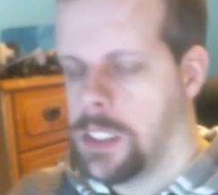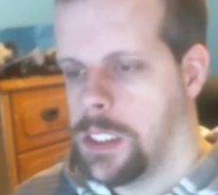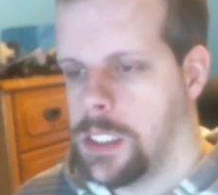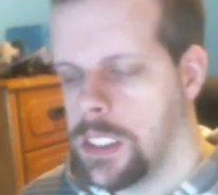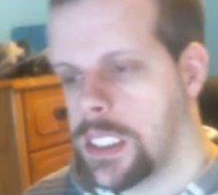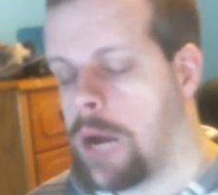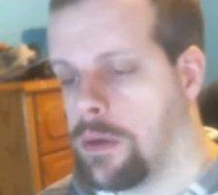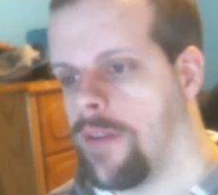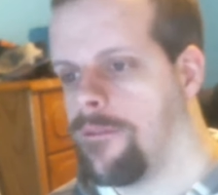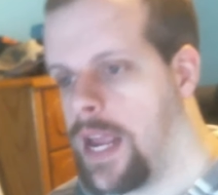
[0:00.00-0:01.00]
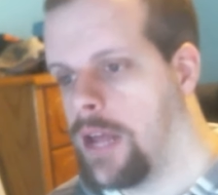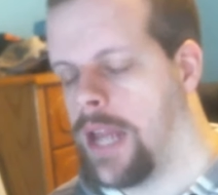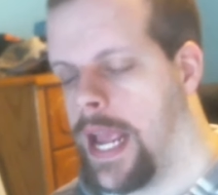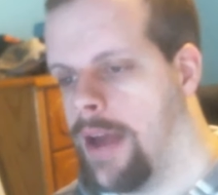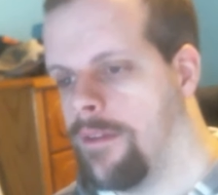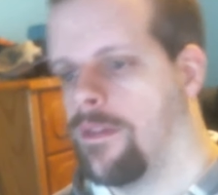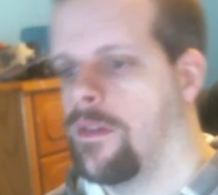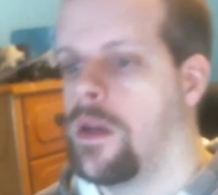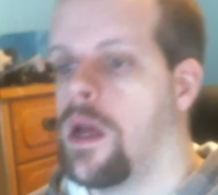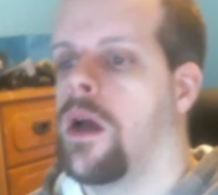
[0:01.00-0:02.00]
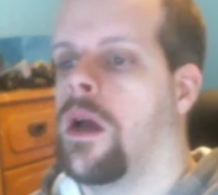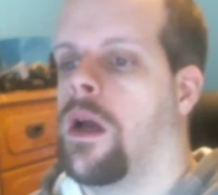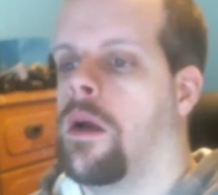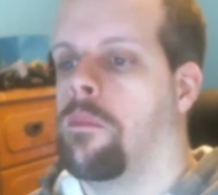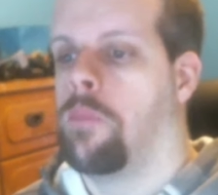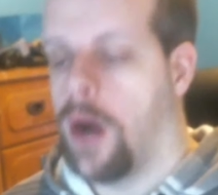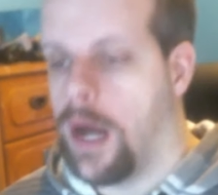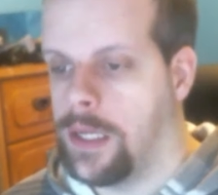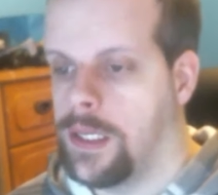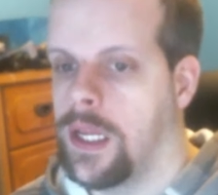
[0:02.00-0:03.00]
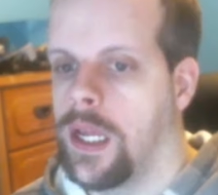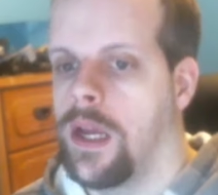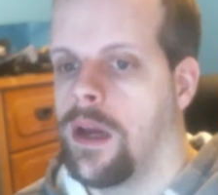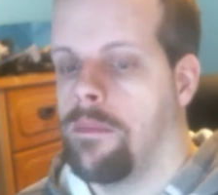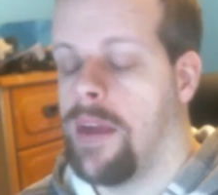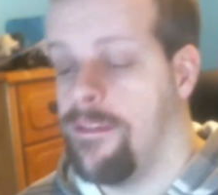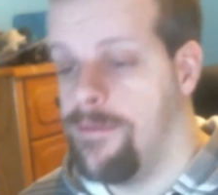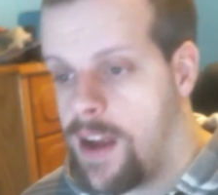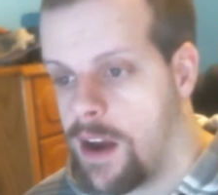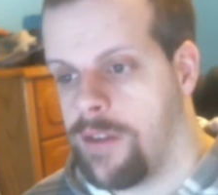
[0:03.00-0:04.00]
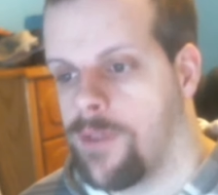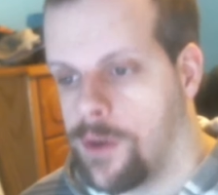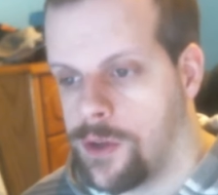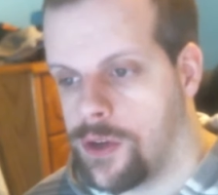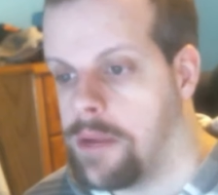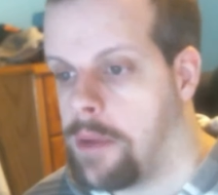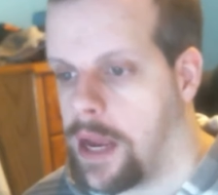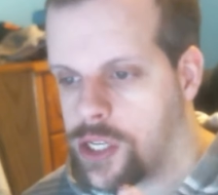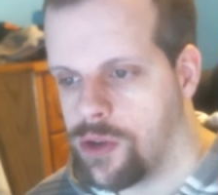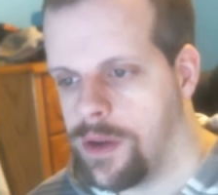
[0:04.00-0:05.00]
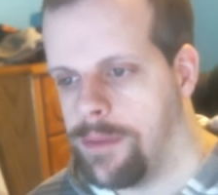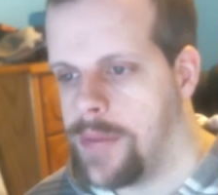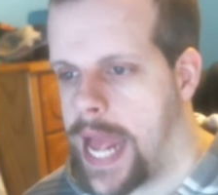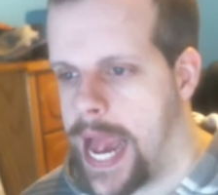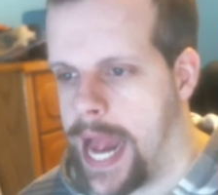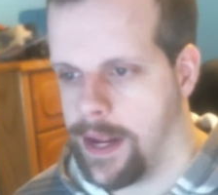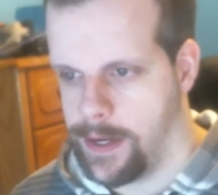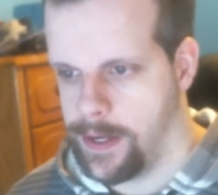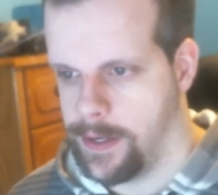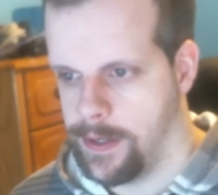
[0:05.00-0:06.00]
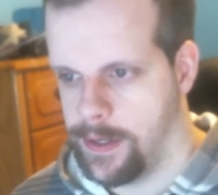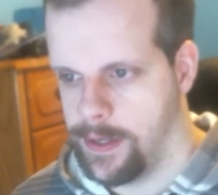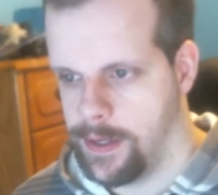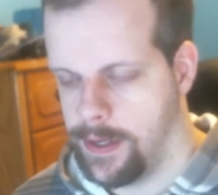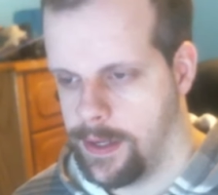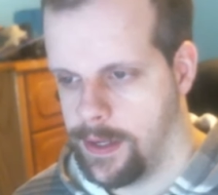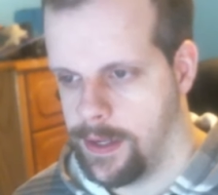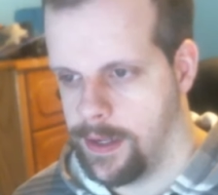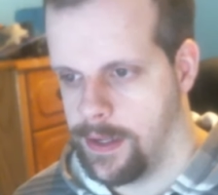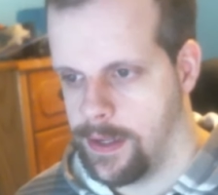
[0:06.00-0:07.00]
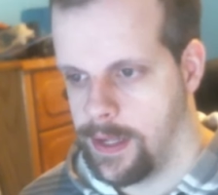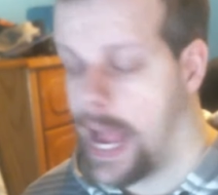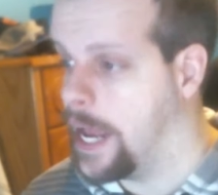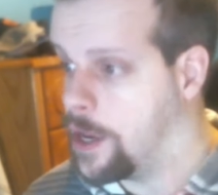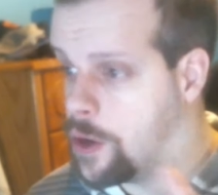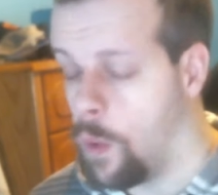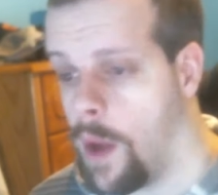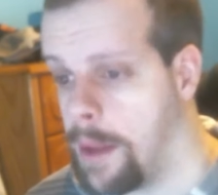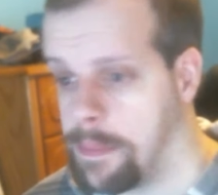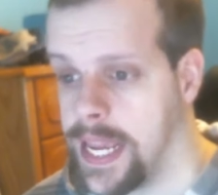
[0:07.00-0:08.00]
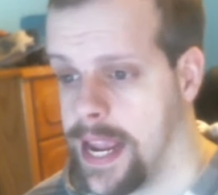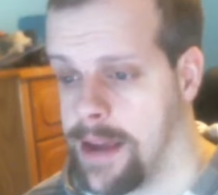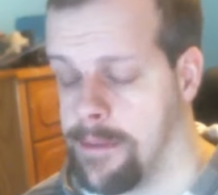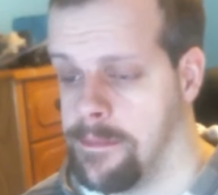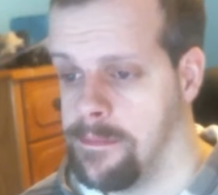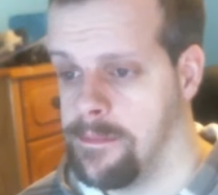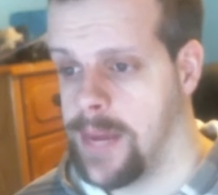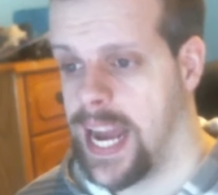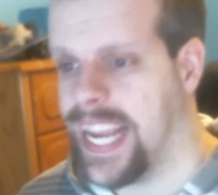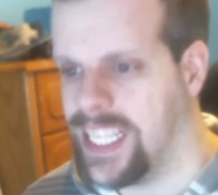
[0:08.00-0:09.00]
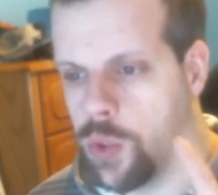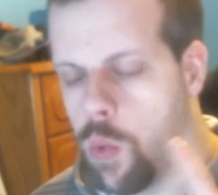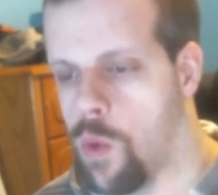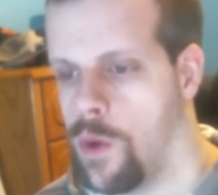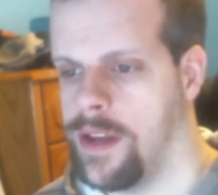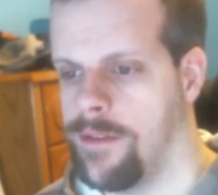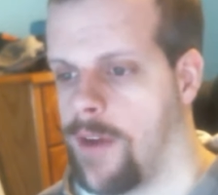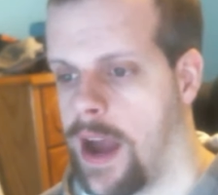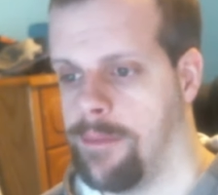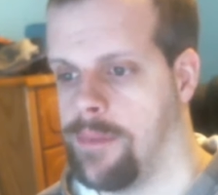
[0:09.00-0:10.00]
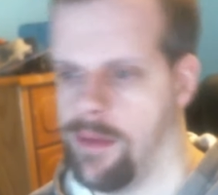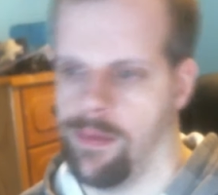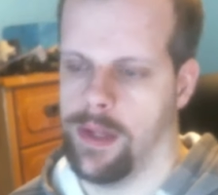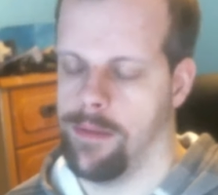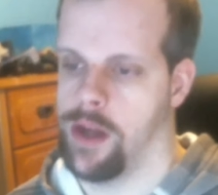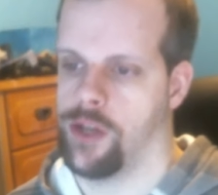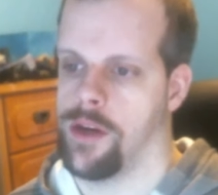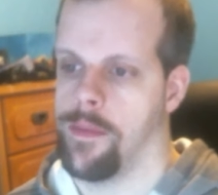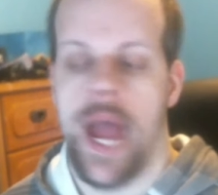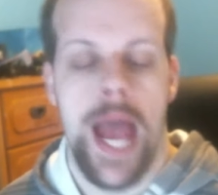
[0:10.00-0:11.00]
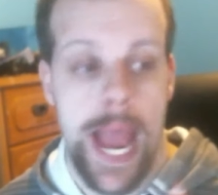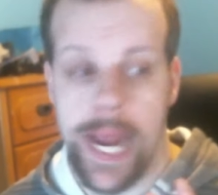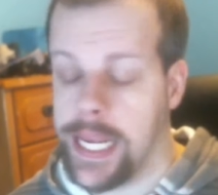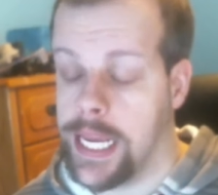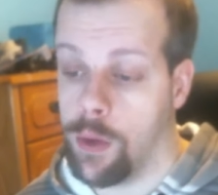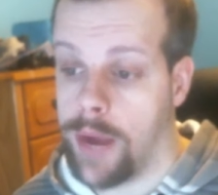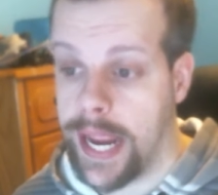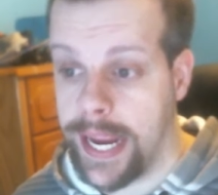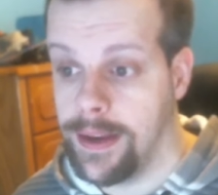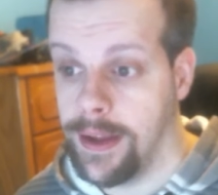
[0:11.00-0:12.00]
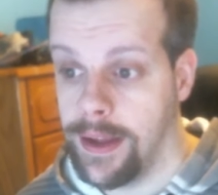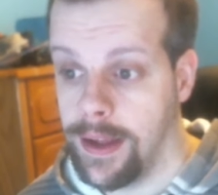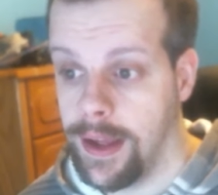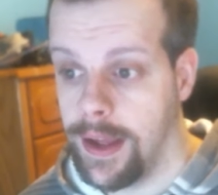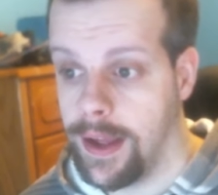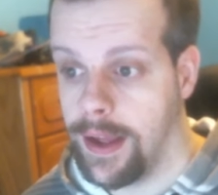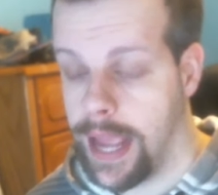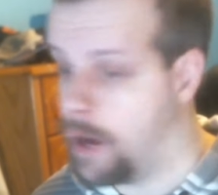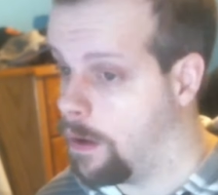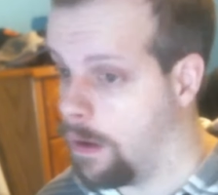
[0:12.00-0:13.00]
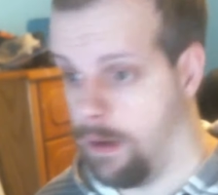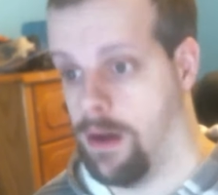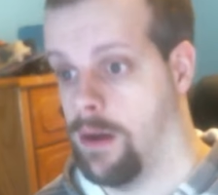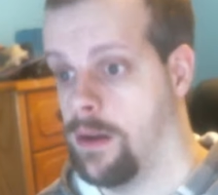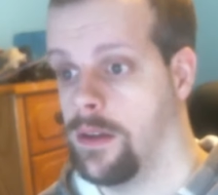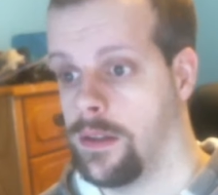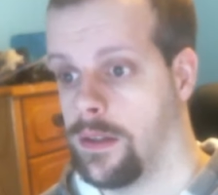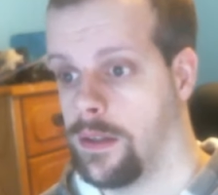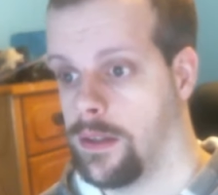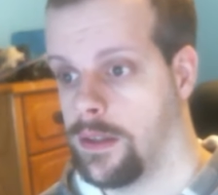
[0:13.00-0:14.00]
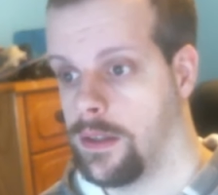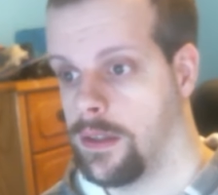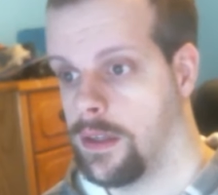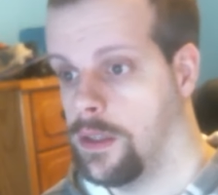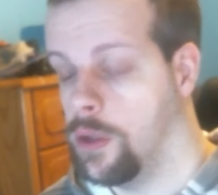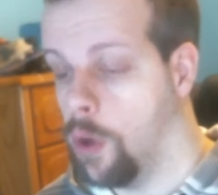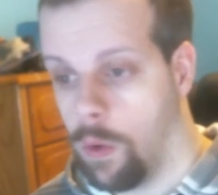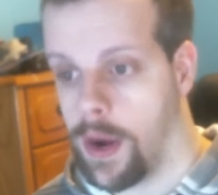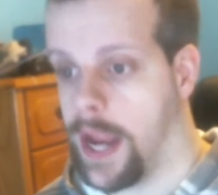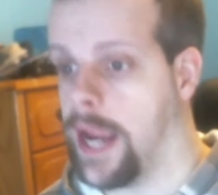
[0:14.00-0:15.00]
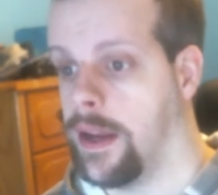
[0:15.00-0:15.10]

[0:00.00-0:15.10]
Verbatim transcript: That was a fail and a half. But my very first stream, I streamed Knack. I had no webcam. I had 25 people in my stream. I didn't get a raid at all. No raid.